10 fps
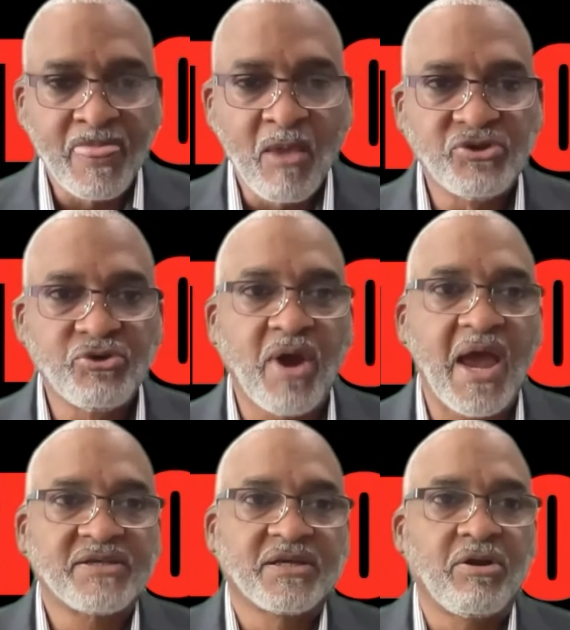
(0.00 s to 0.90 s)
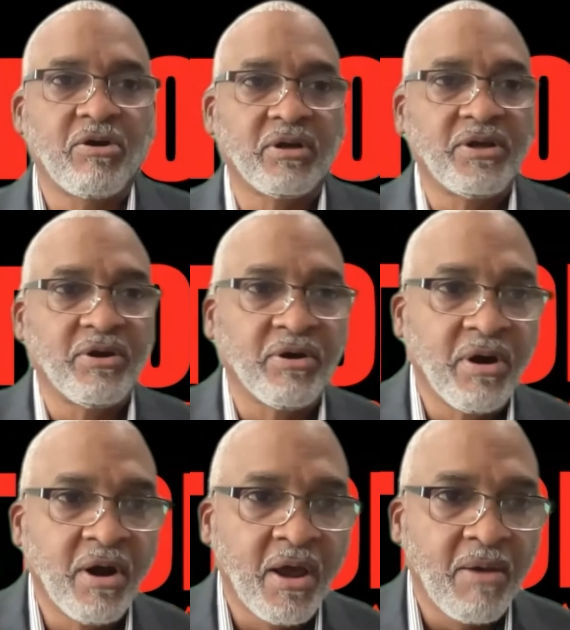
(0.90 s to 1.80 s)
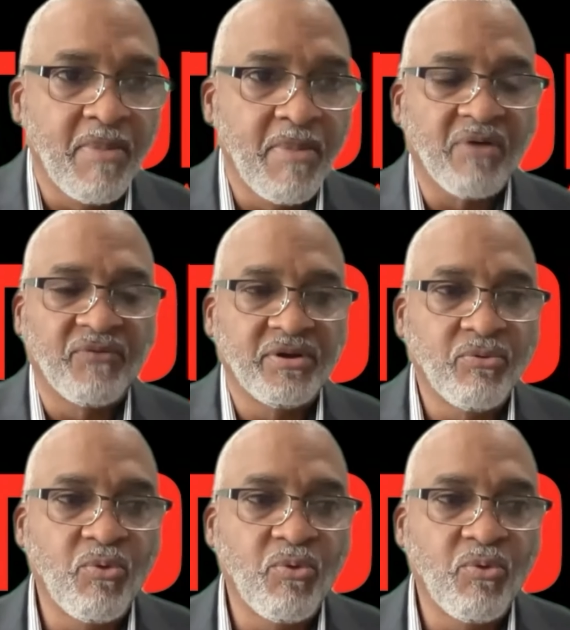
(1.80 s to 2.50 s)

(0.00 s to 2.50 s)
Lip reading: what you were asking earlier, Melvin,